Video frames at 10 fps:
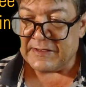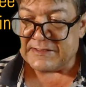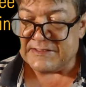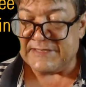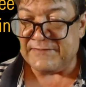
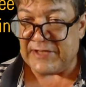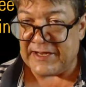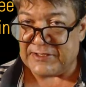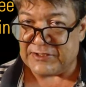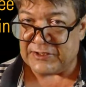
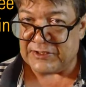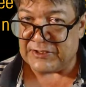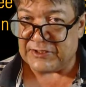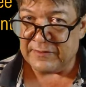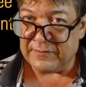deviation
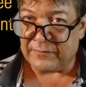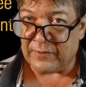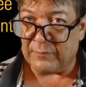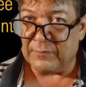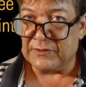
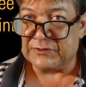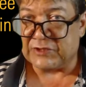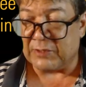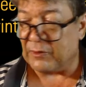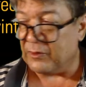from
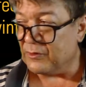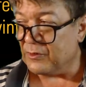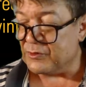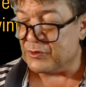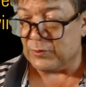summer
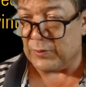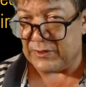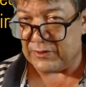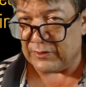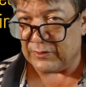to winter